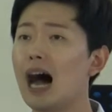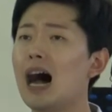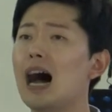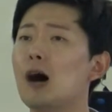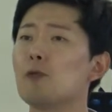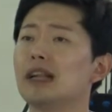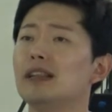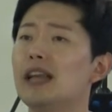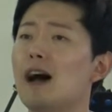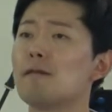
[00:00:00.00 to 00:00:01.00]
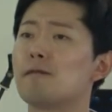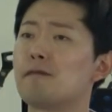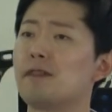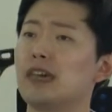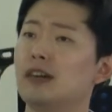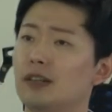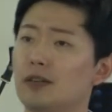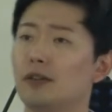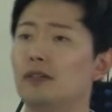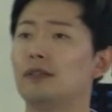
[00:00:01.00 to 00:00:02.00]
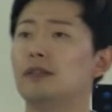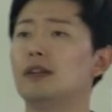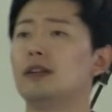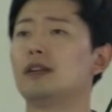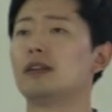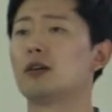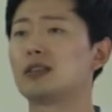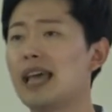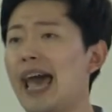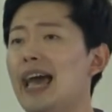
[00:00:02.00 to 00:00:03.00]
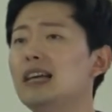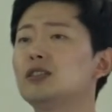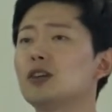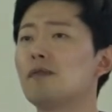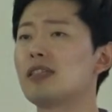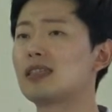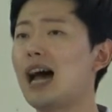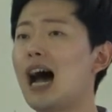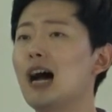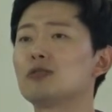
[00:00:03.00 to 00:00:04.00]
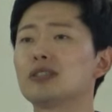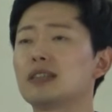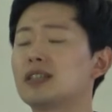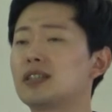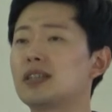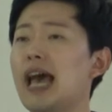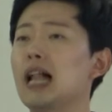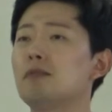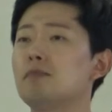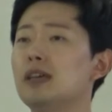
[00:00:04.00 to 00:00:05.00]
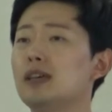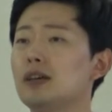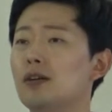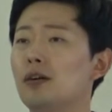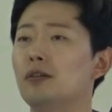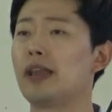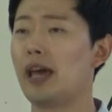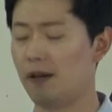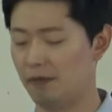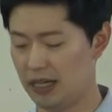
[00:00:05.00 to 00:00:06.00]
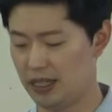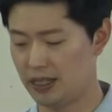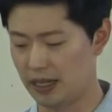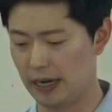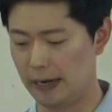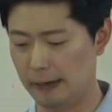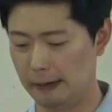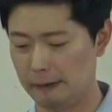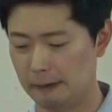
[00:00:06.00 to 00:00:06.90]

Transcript: I will not fear though. Though tens of thousands assail me on every side.